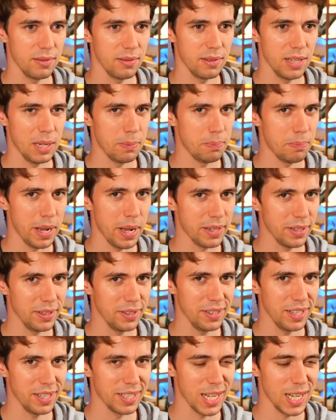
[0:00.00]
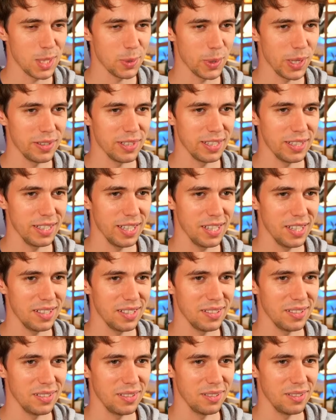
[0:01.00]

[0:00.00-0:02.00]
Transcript: and better, and that's why I think that.